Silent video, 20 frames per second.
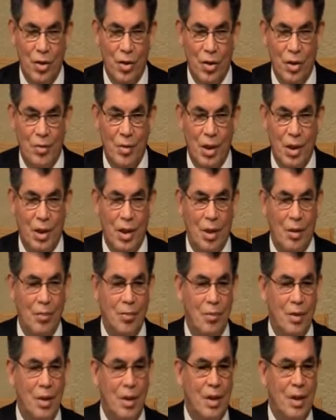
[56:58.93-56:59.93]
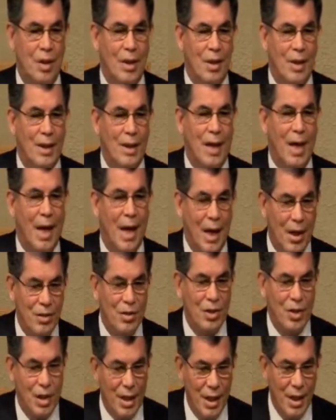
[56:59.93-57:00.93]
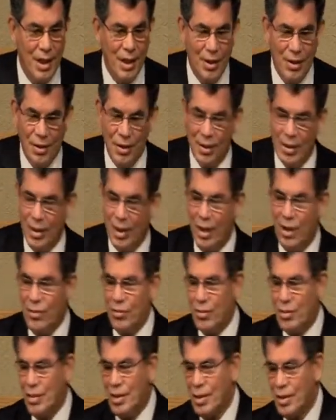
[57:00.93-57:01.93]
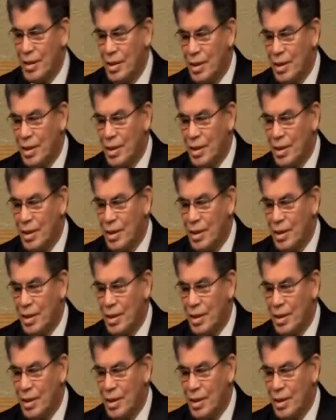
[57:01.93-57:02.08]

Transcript: to become as He has uh,